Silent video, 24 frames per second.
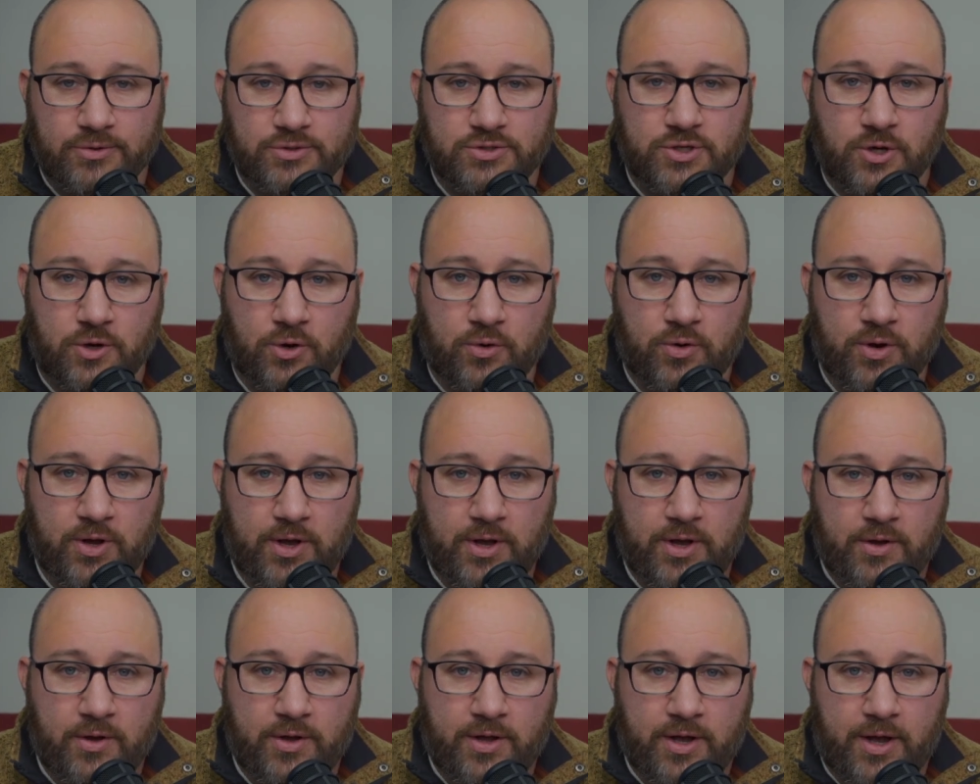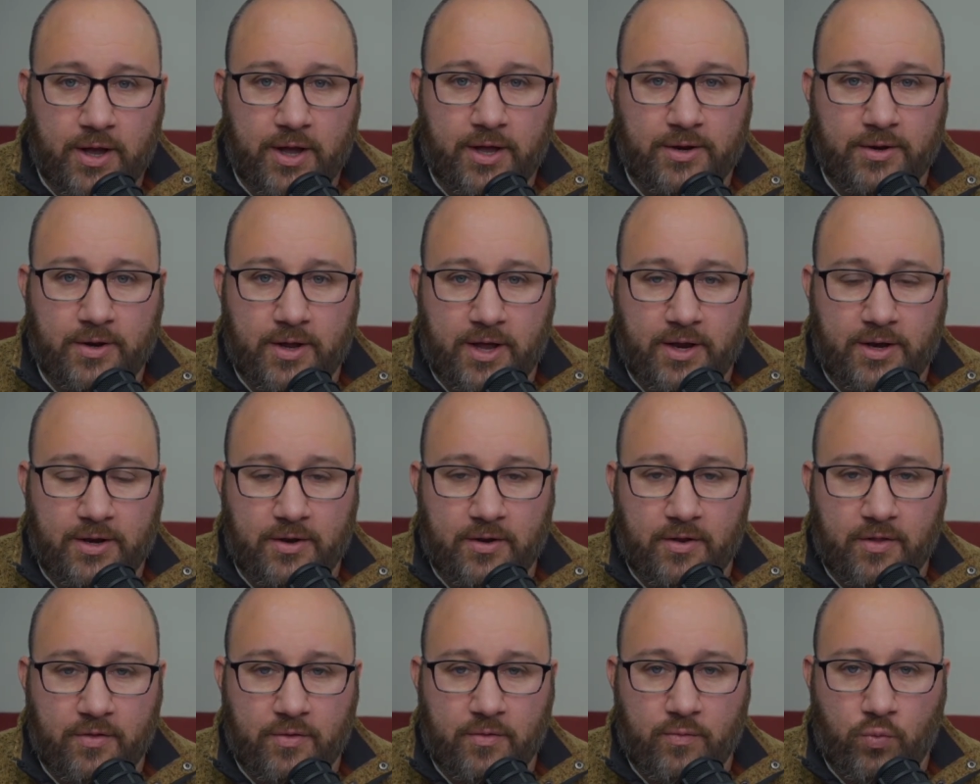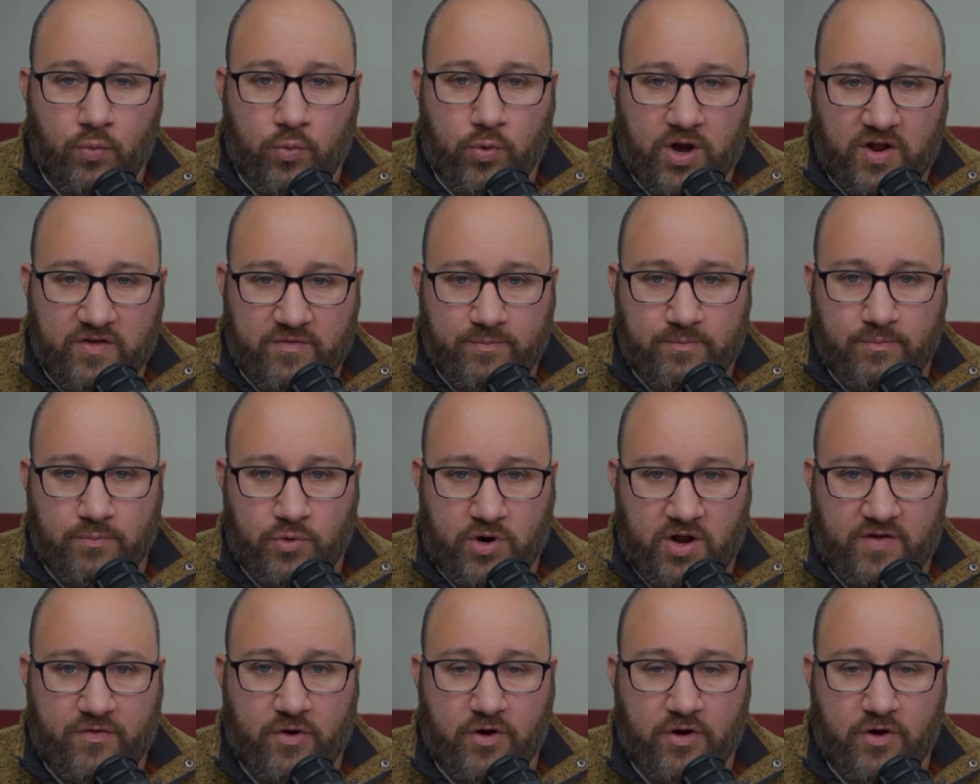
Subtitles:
So, and what I've